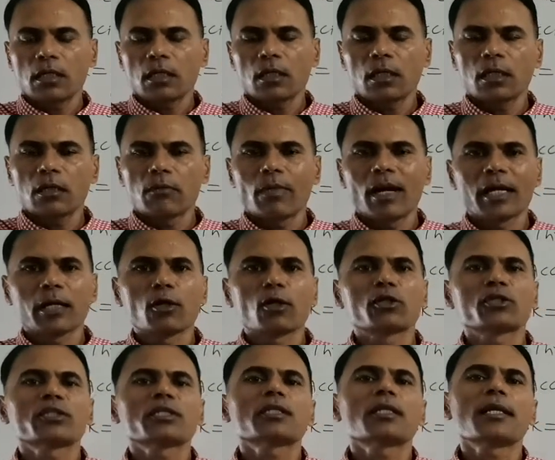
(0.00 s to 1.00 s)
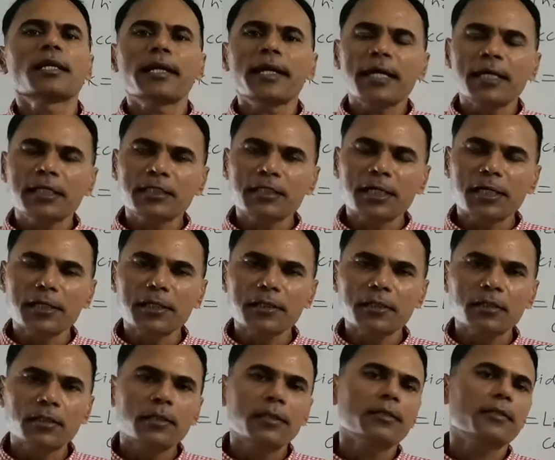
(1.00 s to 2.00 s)
biological
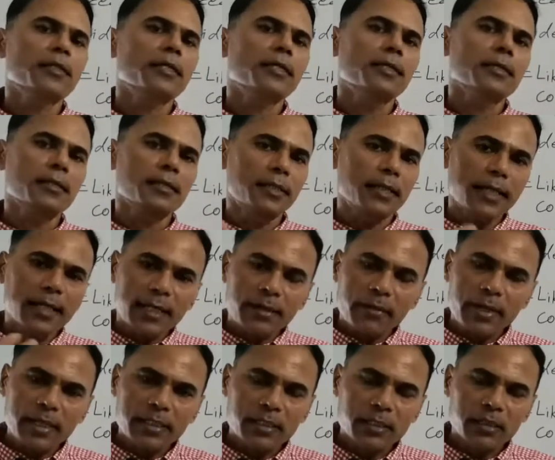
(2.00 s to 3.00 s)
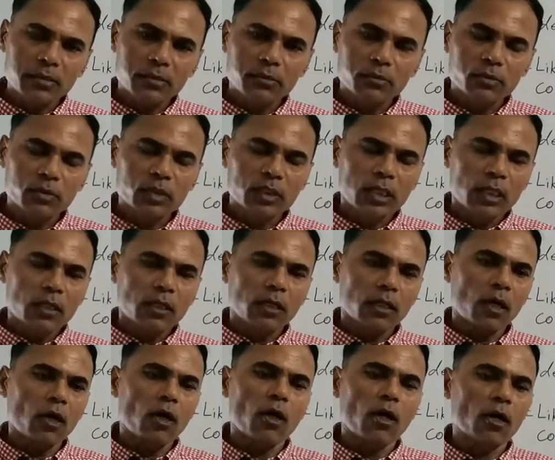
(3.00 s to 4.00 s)
agent, their derivatives
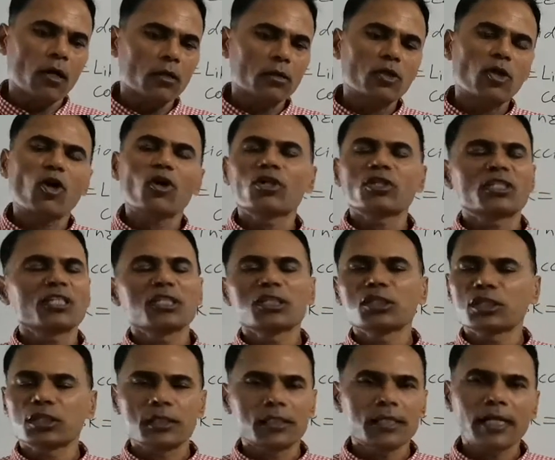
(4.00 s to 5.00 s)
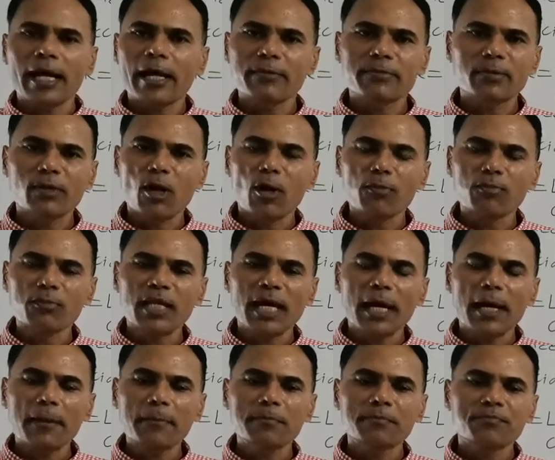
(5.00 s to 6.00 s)
or toxins derived from
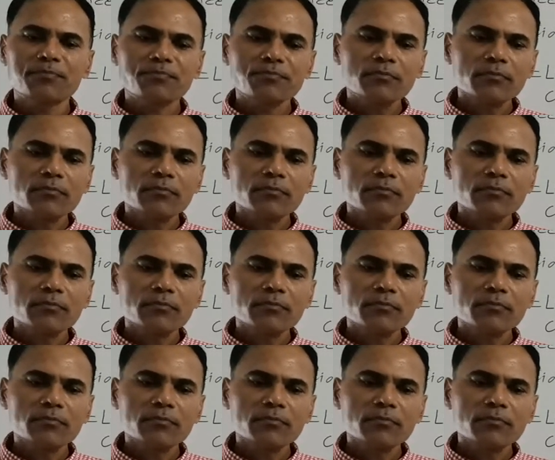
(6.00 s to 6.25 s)
them,